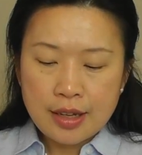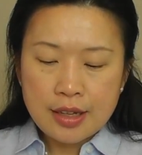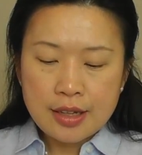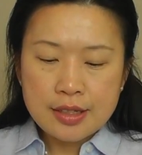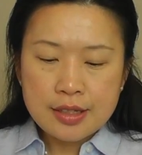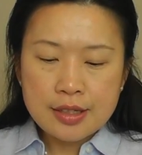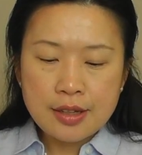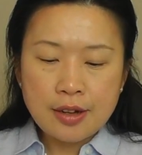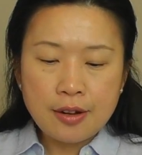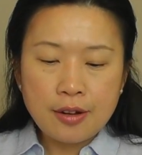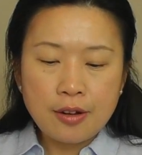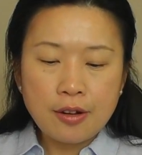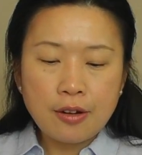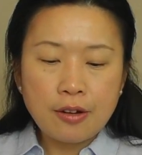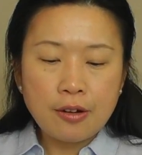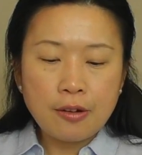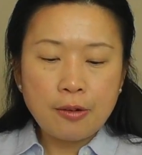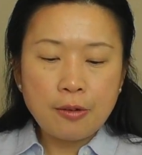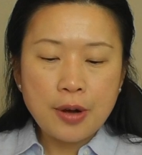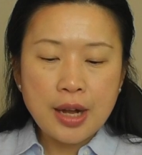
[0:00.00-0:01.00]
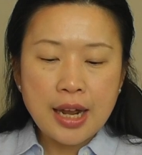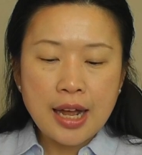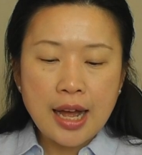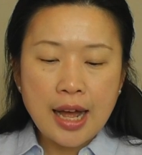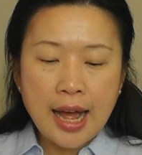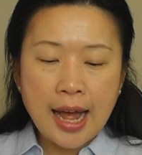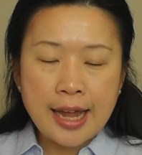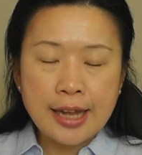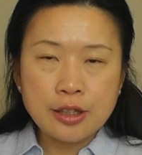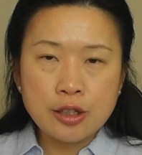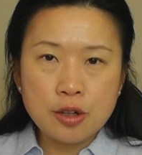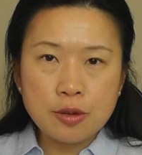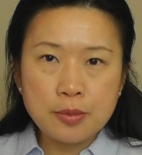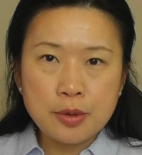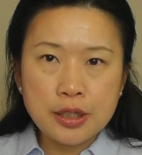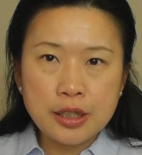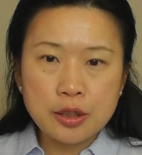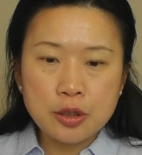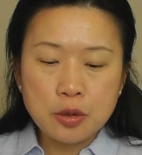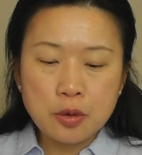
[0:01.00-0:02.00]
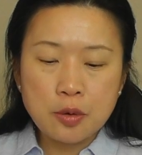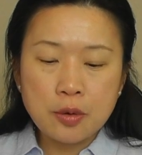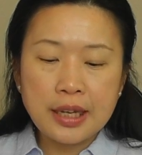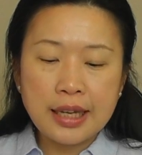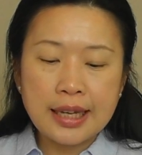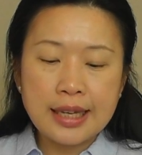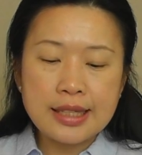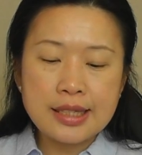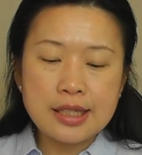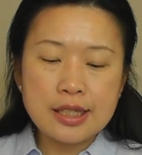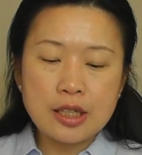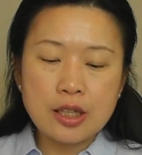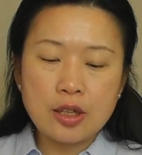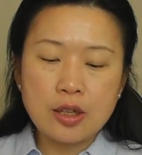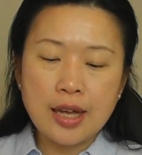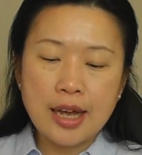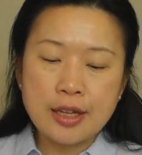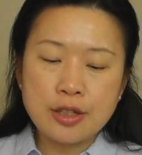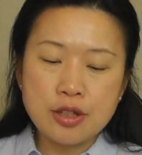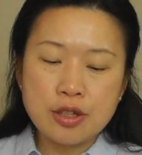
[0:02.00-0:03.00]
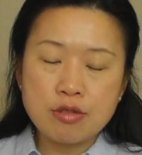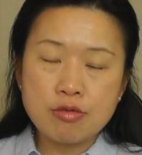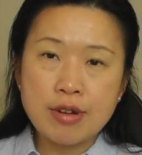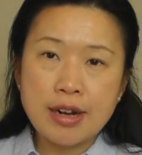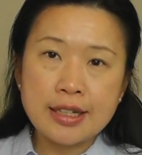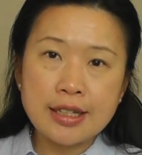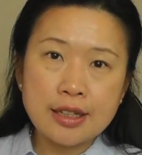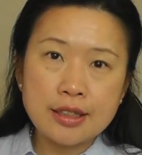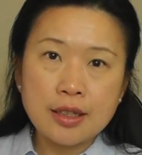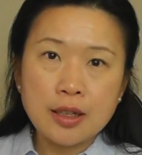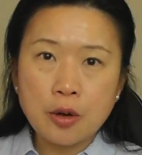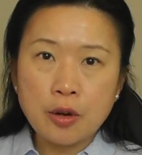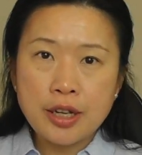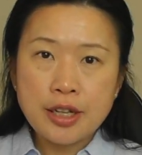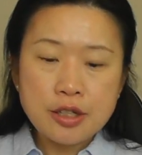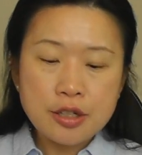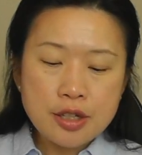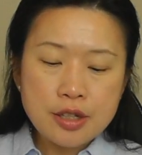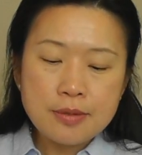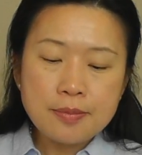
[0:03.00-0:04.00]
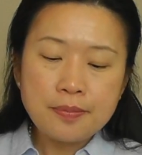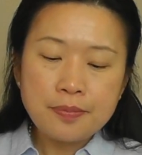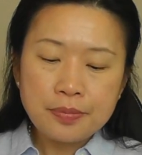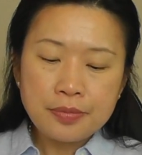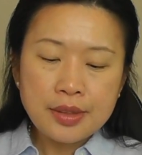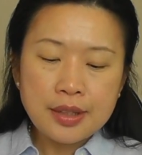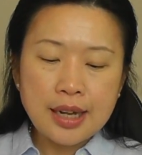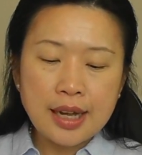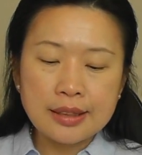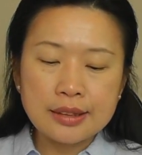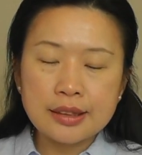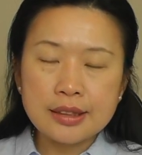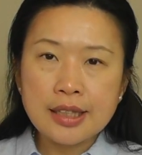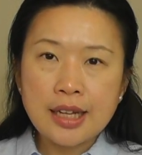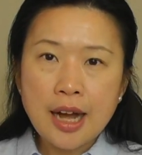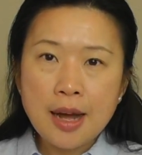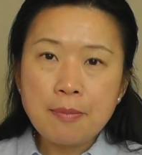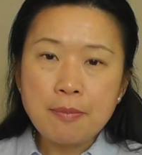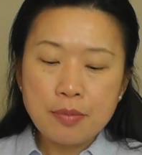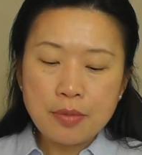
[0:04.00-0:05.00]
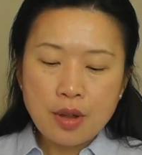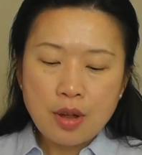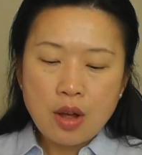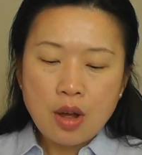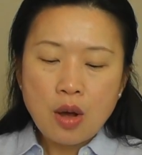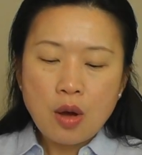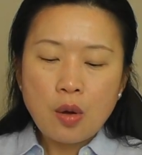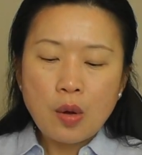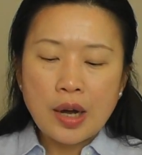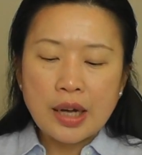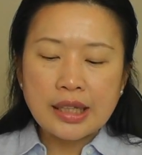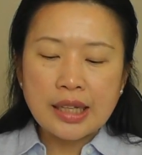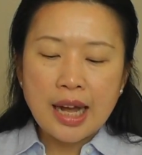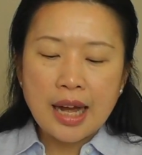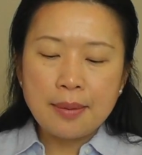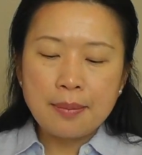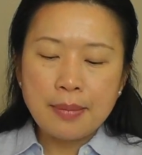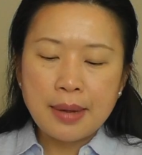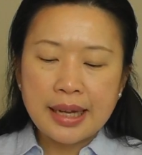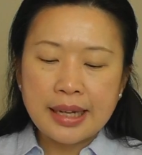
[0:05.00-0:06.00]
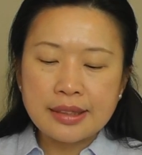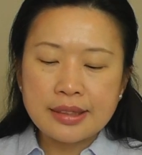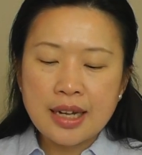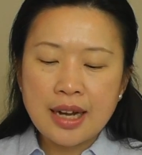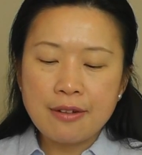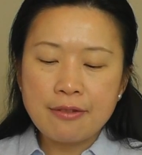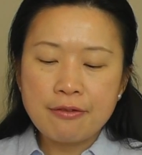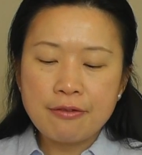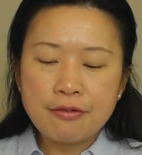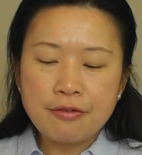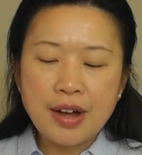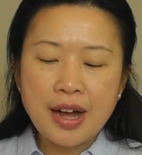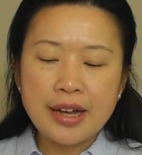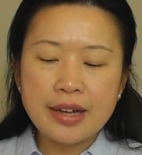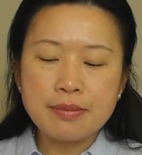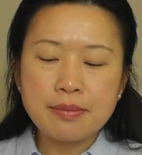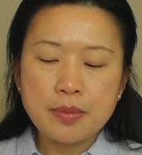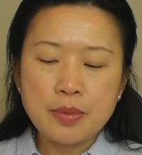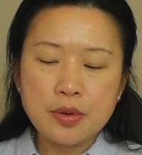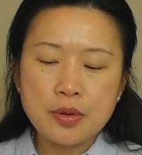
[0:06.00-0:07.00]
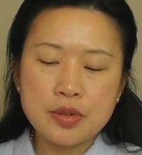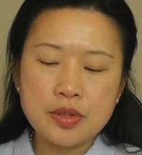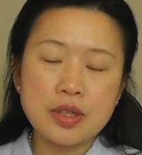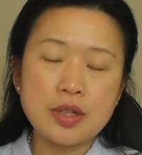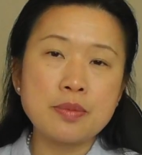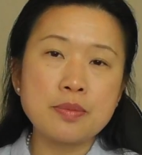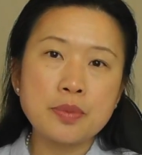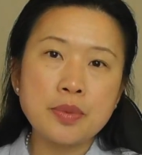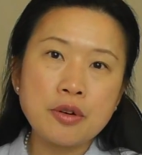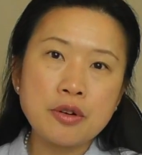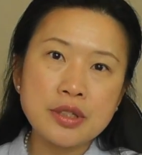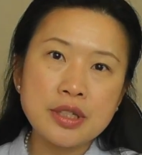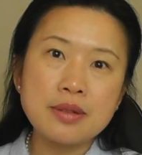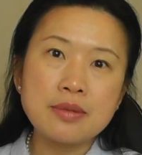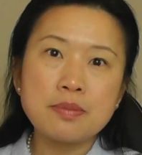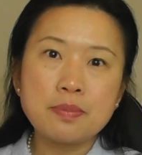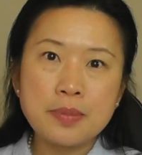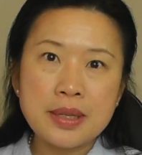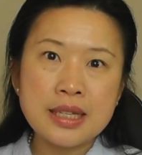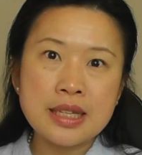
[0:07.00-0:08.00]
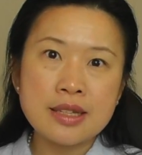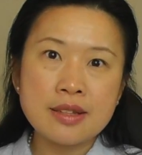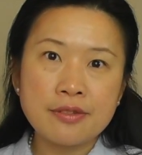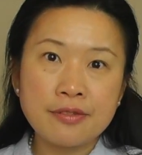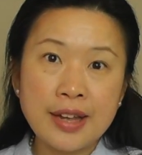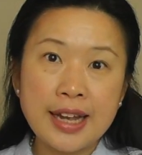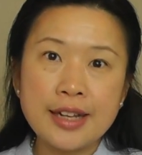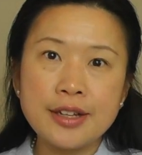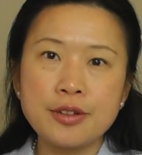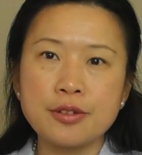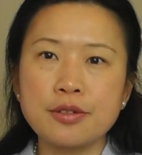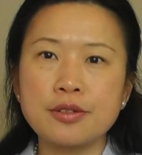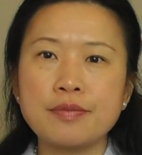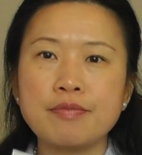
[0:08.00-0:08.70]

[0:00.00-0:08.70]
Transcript: So what I normally do is I just write down the question on the top. What are my top 5 most important business value?